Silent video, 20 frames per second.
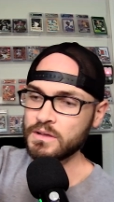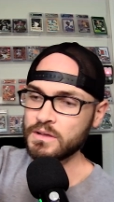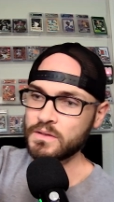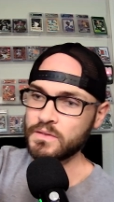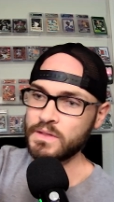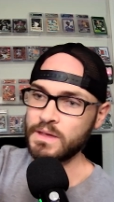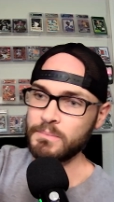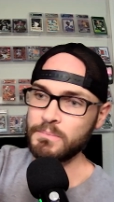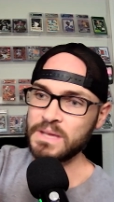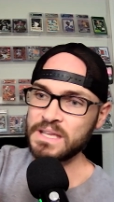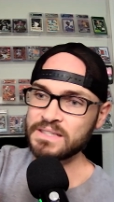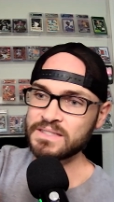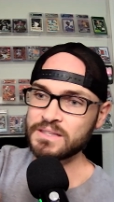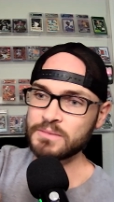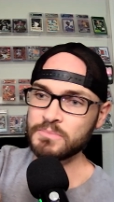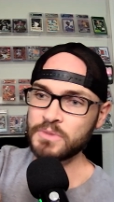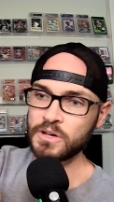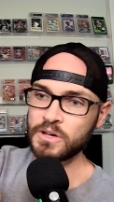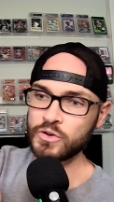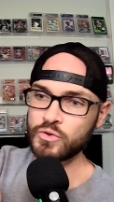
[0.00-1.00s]
That makes
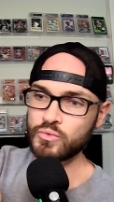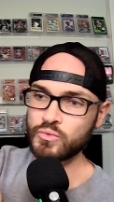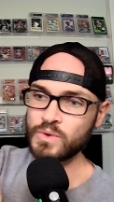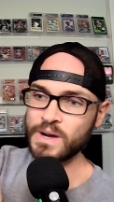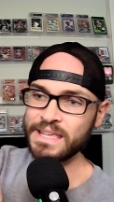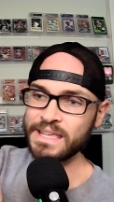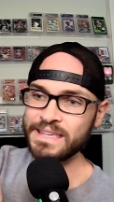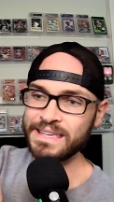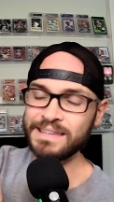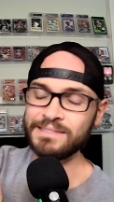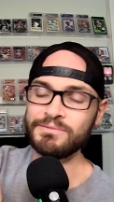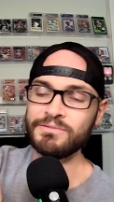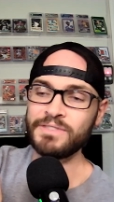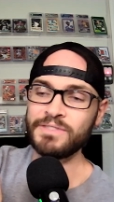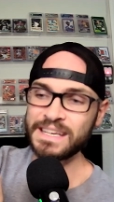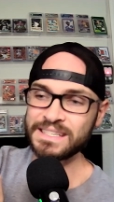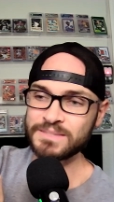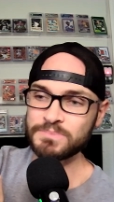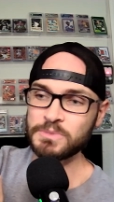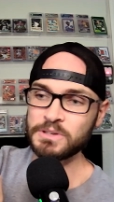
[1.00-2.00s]
them a great
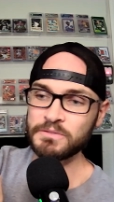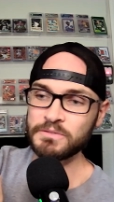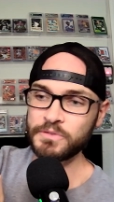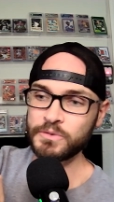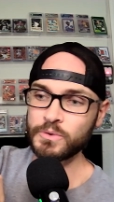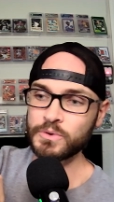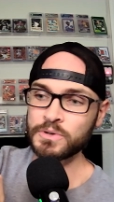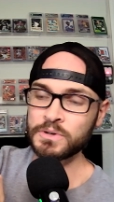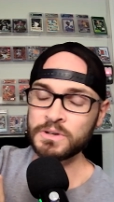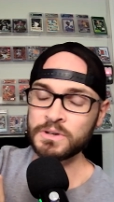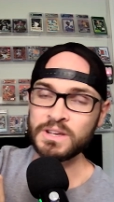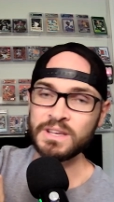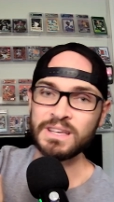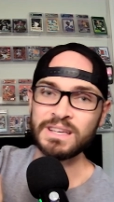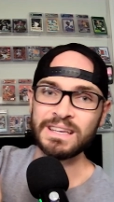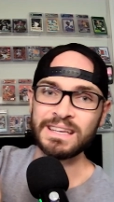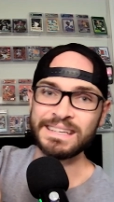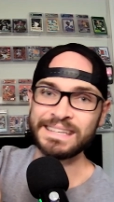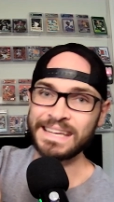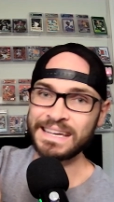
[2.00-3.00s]
investment for
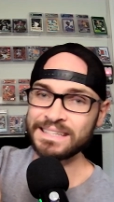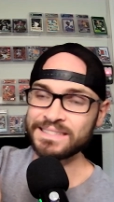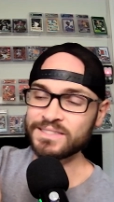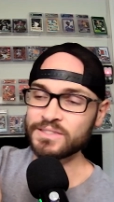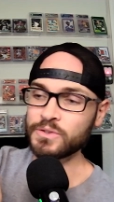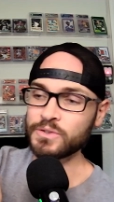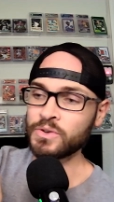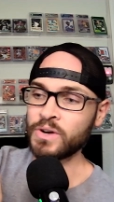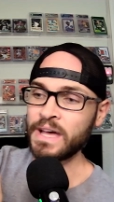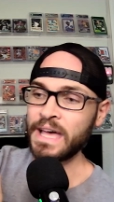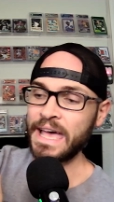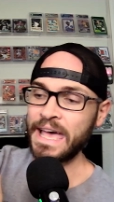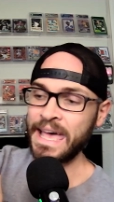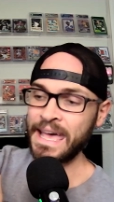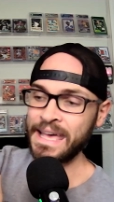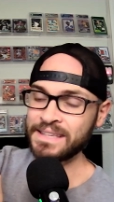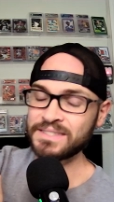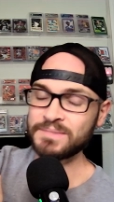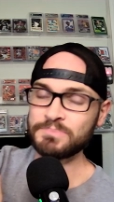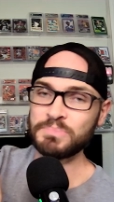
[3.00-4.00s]
a nice little
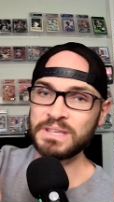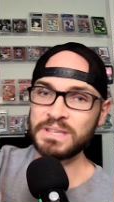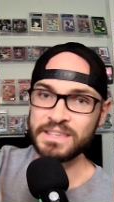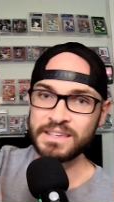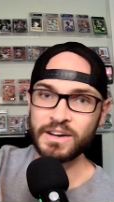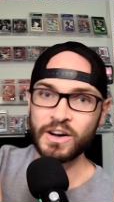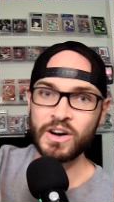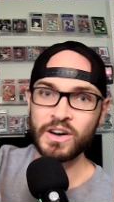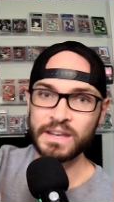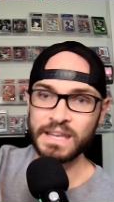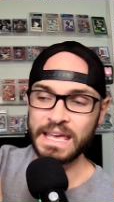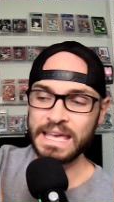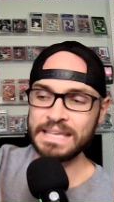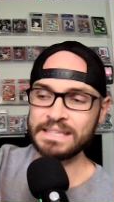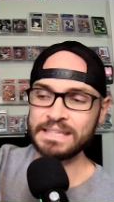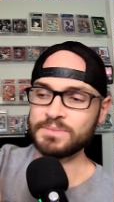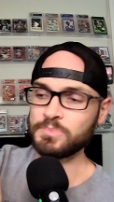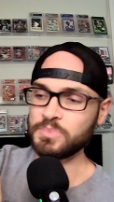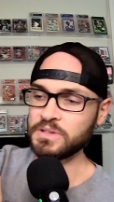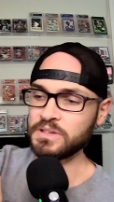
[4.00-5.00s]
S P on
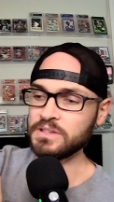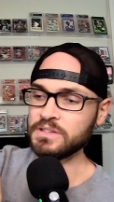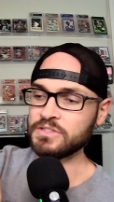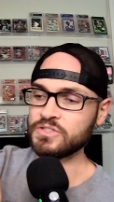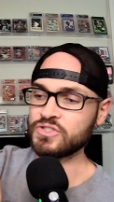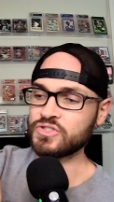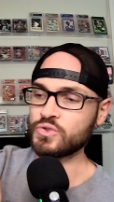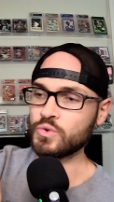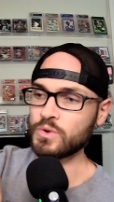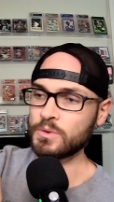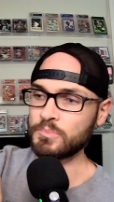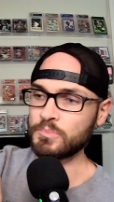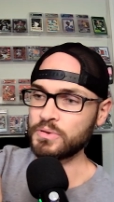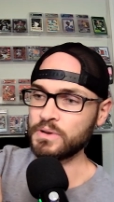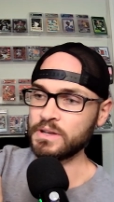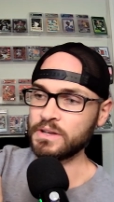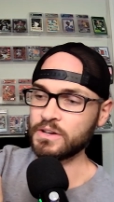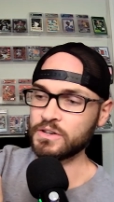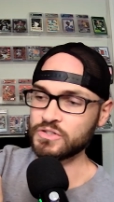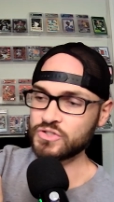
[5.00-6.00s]
S P, short
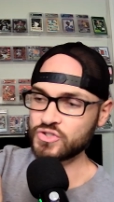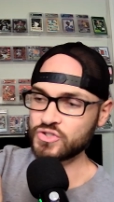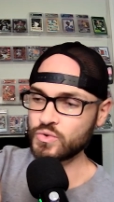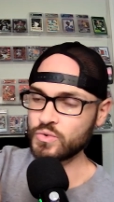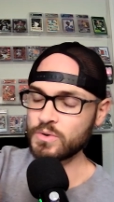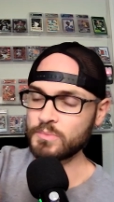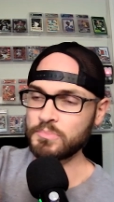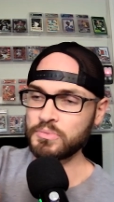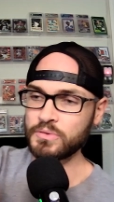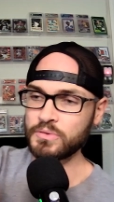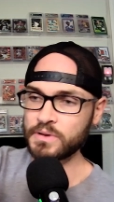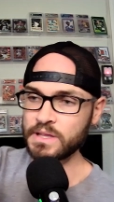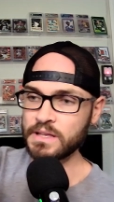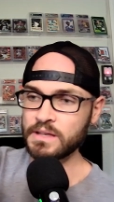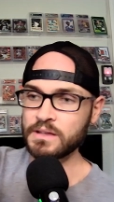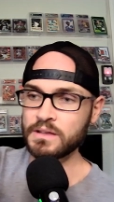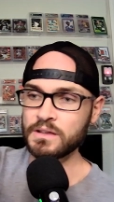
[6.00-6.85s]
print on short print